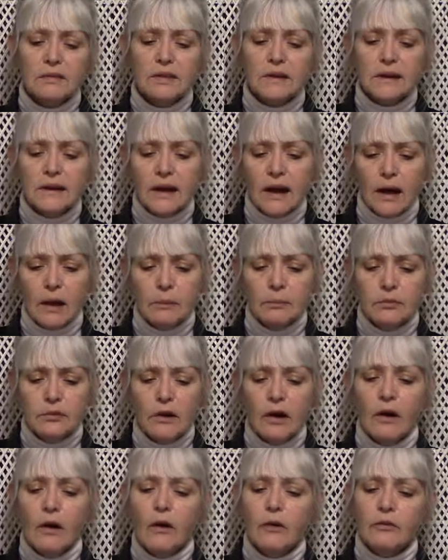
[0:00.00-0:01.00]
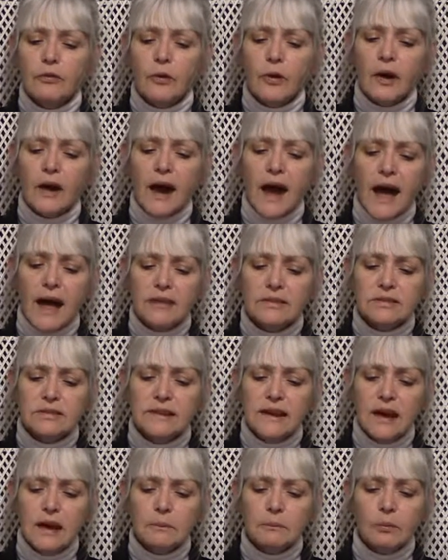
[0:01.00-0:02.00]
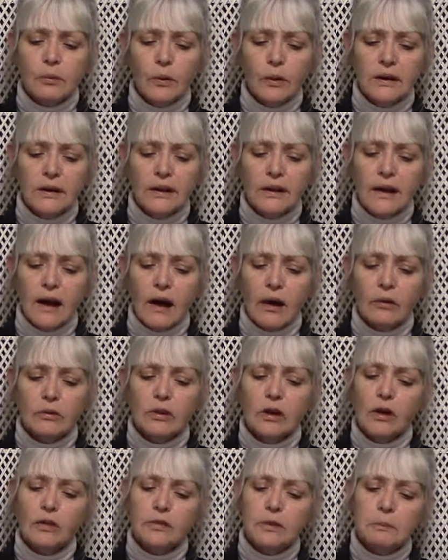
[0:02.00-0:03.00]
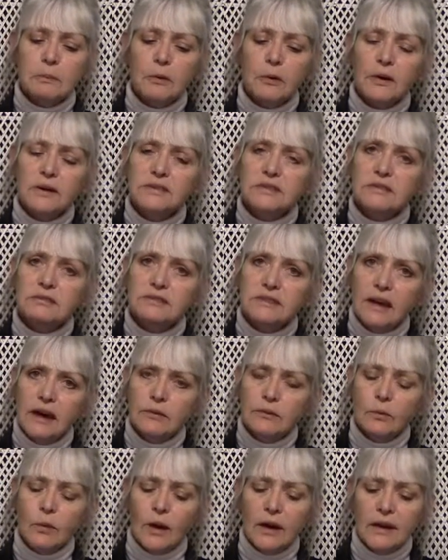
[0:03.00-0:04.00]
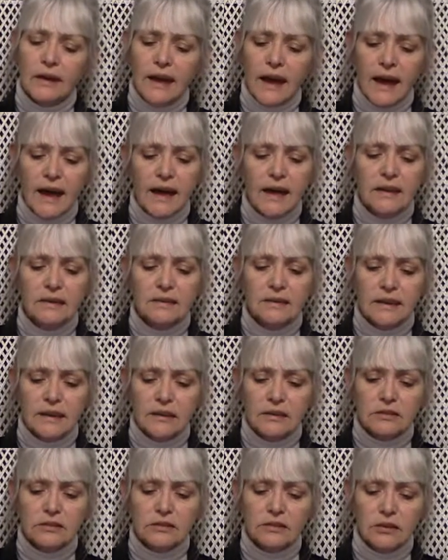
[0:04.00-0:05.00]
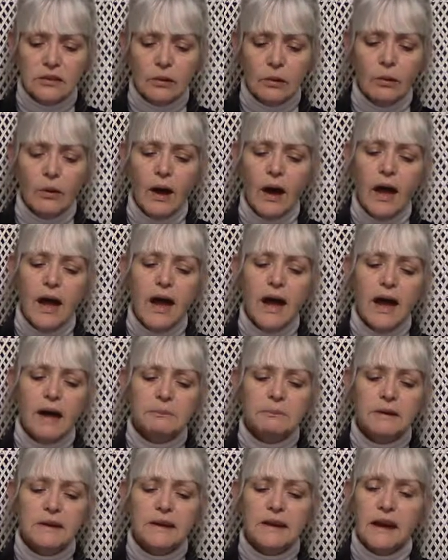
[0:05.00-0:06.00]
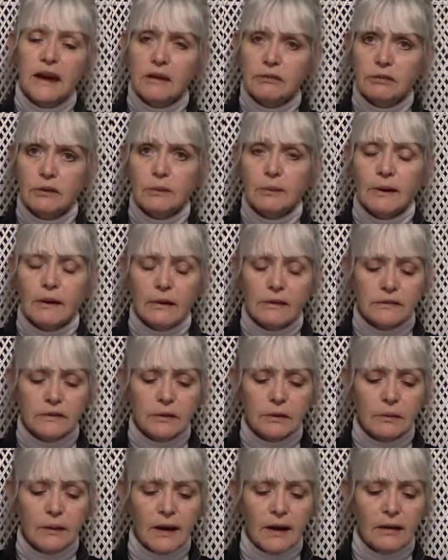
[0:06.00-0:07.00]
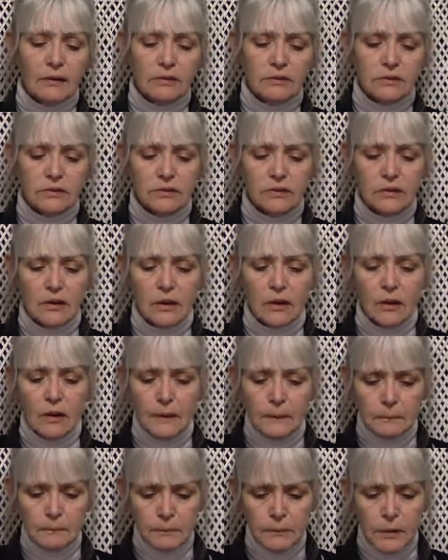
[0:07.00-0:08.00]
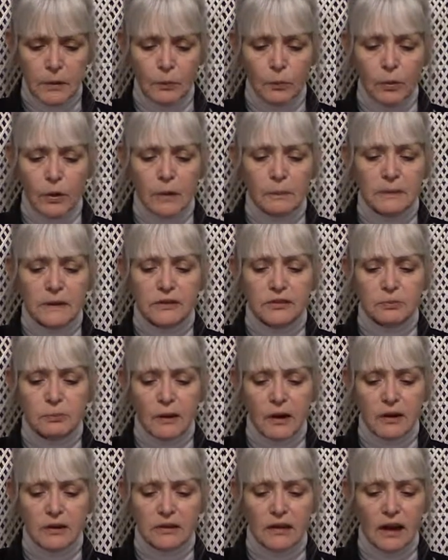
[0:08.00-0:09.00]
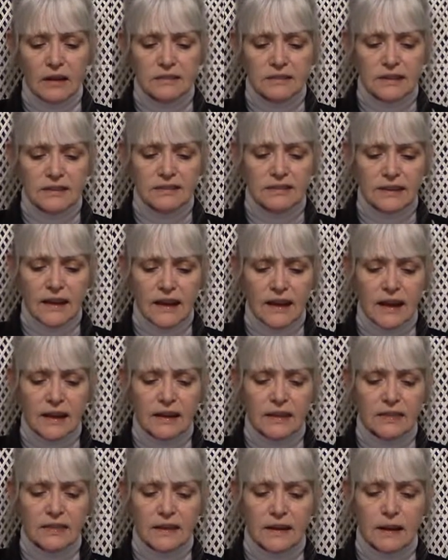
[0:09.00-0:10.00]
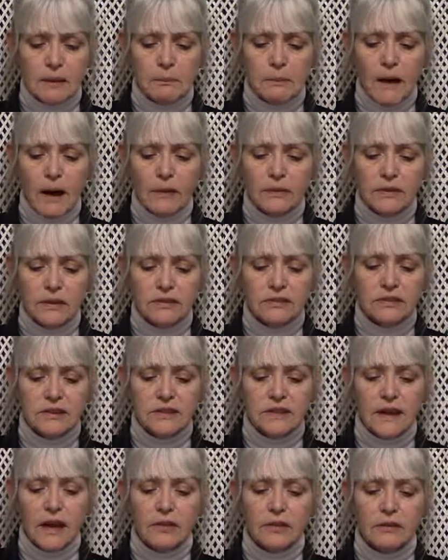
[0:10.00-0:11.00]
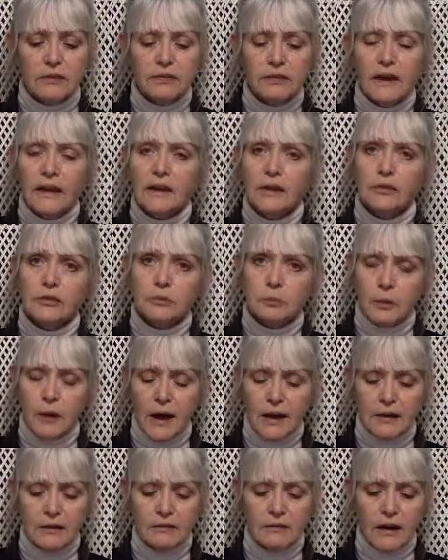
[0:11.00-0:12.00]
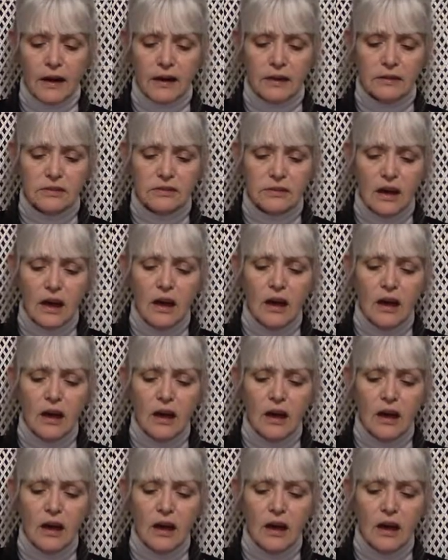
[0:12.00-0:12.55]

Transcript: the cubs, for as Dan pointed out, the boys of Den 1 and Den 2 had been everywhere on the grounds. We'll be smart not to say anything about this to the other fellows, Brad advised.